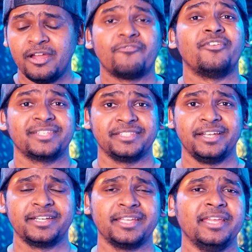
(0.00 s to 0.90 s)

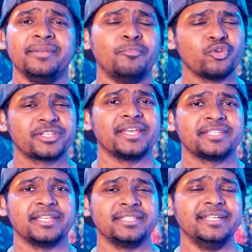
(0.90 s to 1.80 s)
functionality. In most
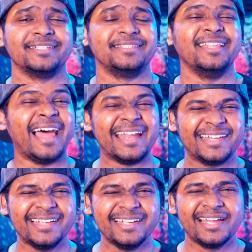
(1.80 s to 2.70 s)
cases, it's the
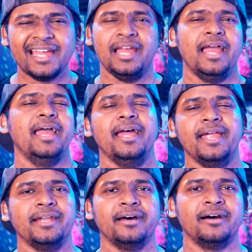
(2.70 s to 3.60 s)
lighting,
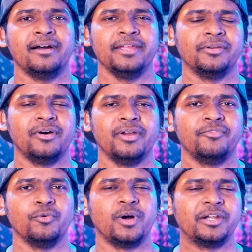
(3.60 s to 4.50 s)
and if
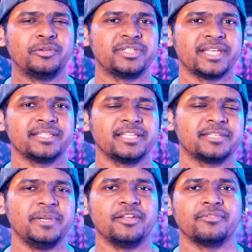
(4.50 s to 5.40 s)
you want to change the
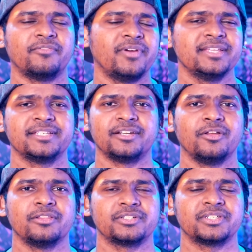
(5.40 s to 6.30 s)
speed of the fans and all
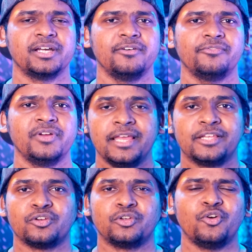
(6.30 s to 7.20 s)
those stuff.
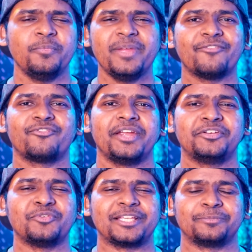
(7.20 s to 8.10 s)
So don't be afraid
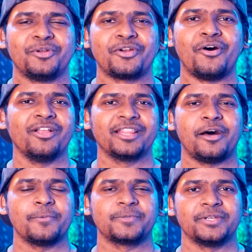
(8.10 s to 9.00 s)
to explore all the
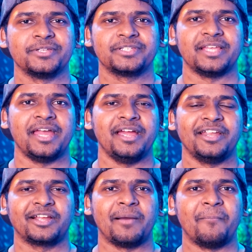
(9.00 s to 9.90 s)
options
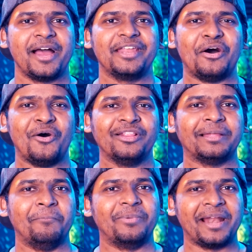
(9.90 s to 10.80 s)
and combine all the
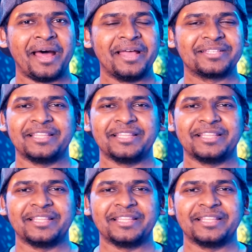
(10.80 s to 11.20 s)
brands,